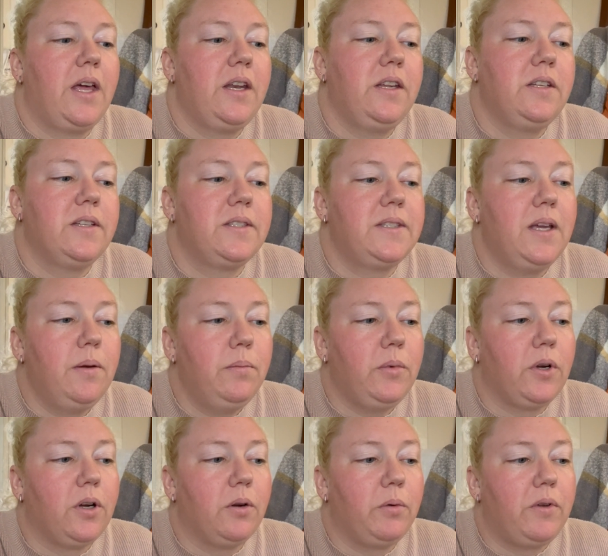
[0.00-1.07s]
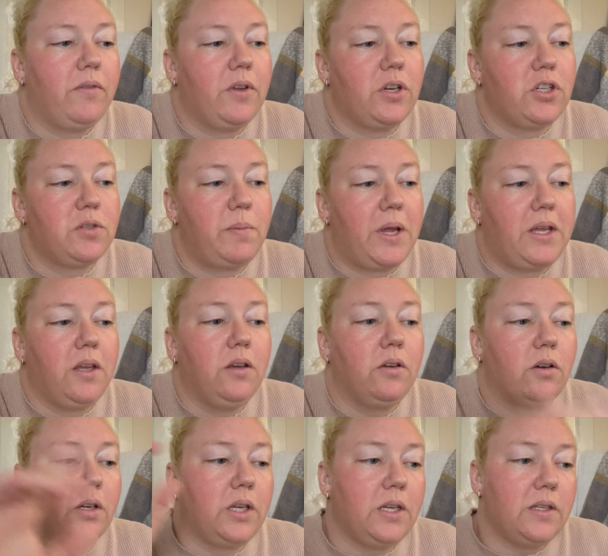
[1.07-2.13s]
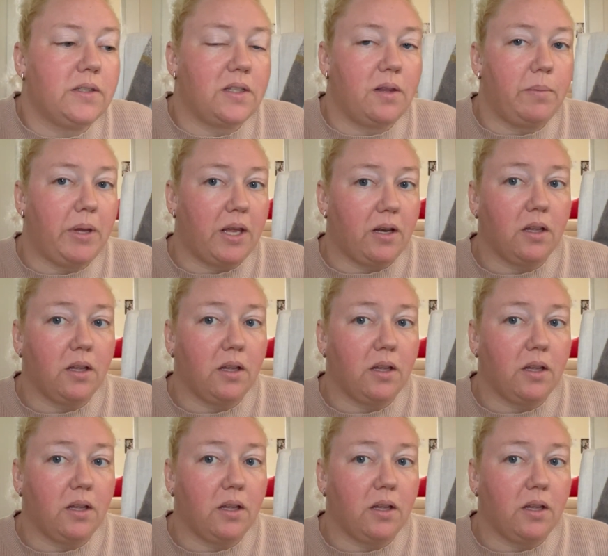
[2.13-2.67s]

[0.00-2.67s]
in December, we finish baking cookies at the beginning